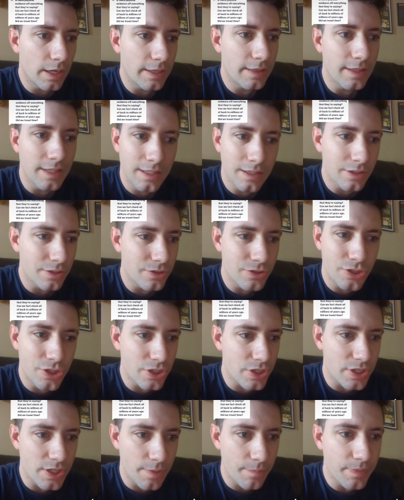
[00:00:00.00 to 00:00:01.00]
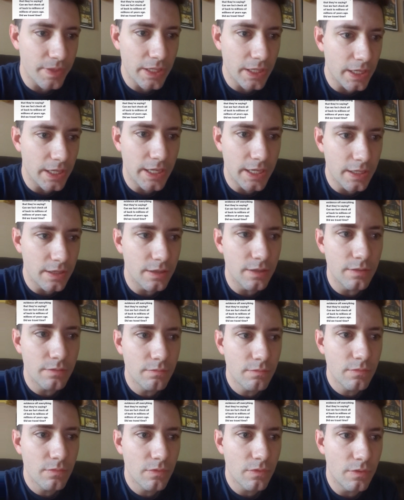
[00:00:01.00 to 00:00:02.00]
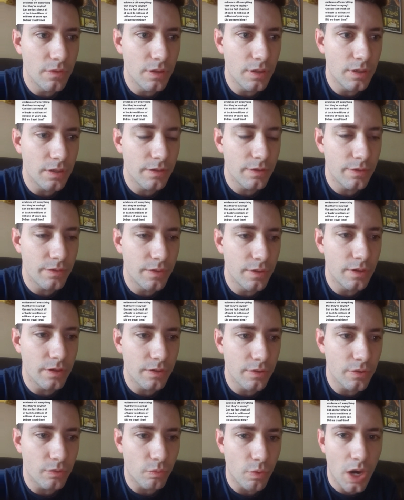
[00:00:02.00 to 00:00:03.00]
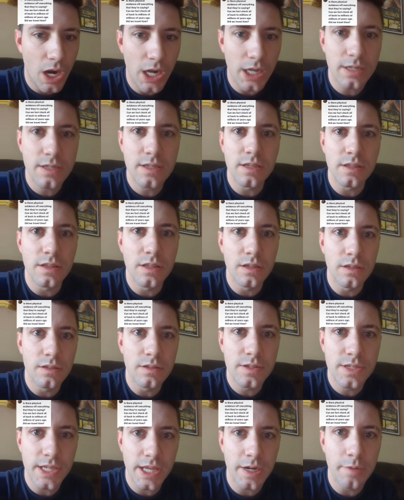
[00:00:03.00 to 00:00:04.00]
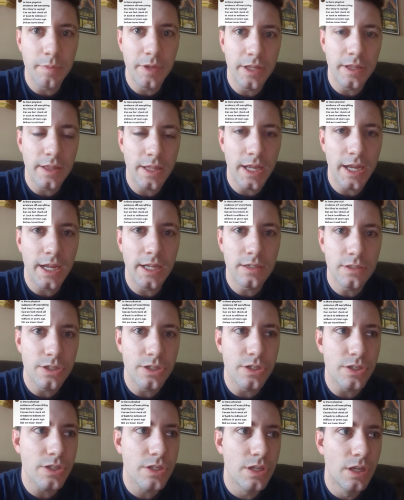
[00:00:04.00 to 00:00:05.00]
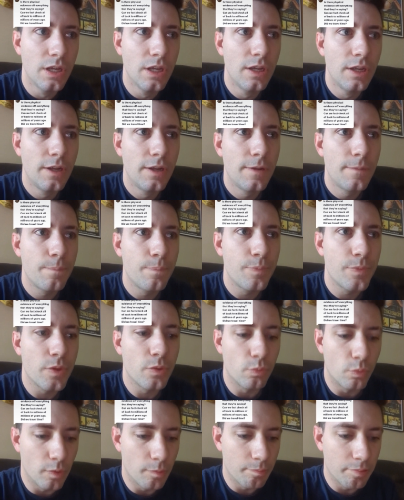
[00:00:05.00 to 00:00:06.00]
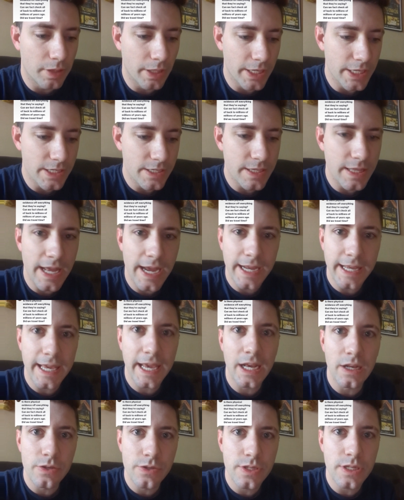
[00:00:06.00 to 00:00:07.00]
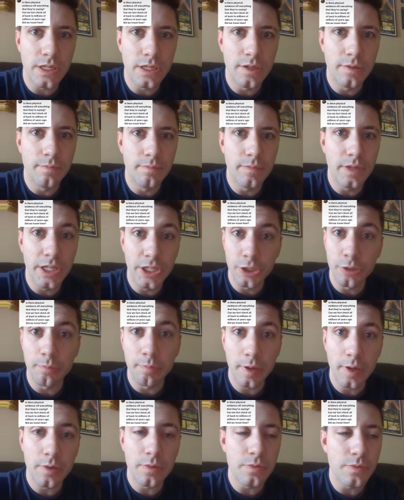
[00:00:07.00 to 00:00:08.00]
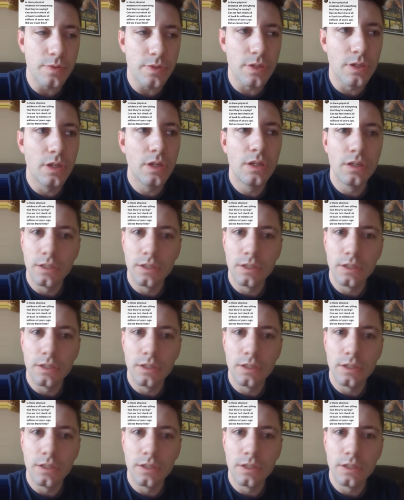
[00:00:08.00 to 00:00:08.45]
think there's just something in the rocks and the sediment that just replace that calcium in your bones